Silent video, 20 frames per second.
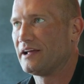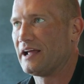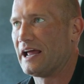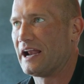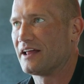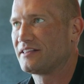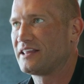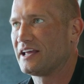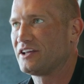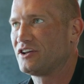
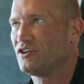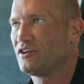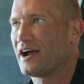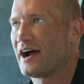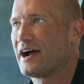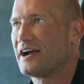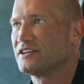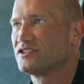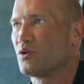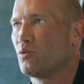and I think you
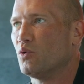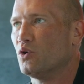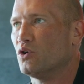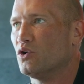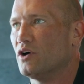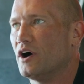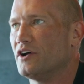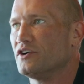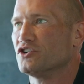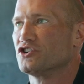guys
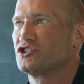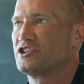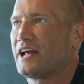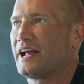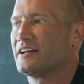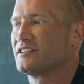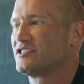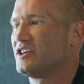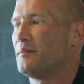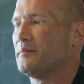will
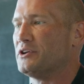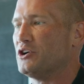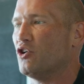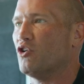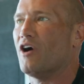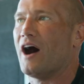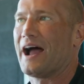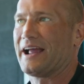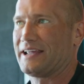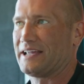understand something,
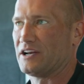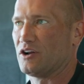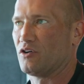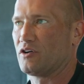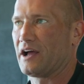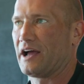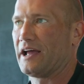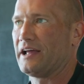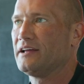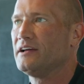you'll like it,
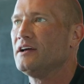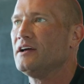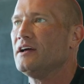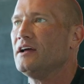okay?